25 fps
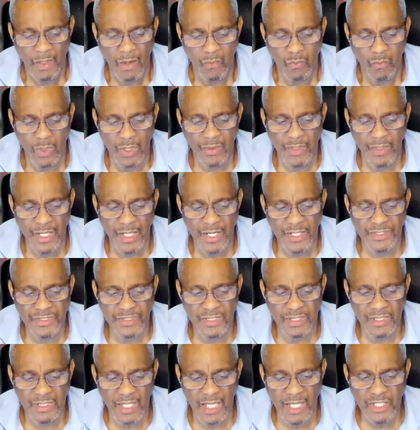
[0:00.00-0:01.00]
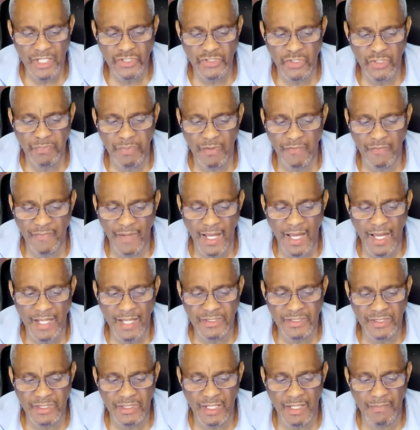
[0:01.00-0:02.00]
Whereas nature
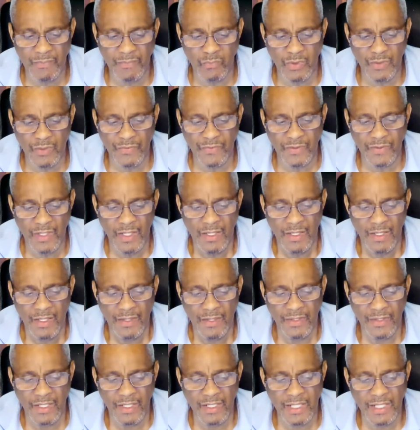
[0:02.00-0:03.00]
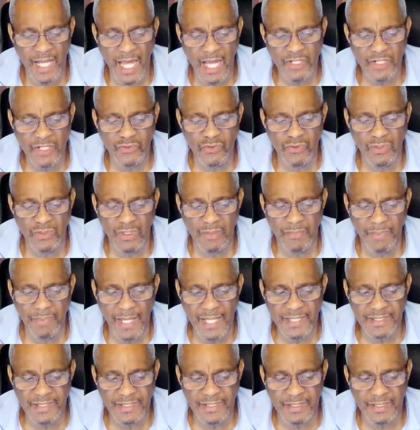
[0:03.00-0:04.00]
provides them with the natural
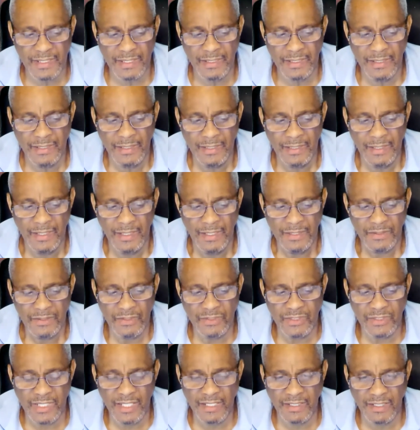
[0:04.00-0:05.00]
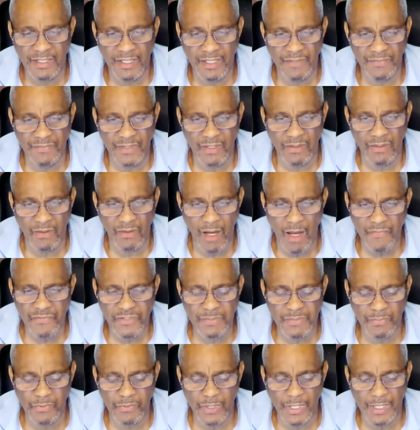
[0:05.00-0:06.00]
capacity to take care of their
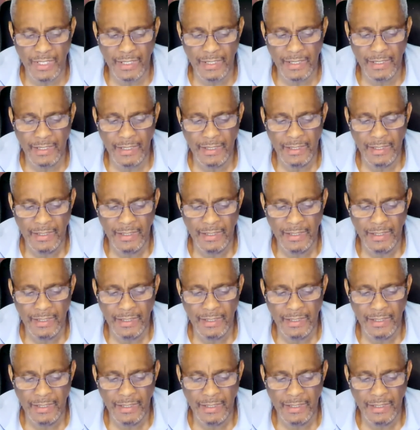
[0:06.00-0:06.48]
offspring,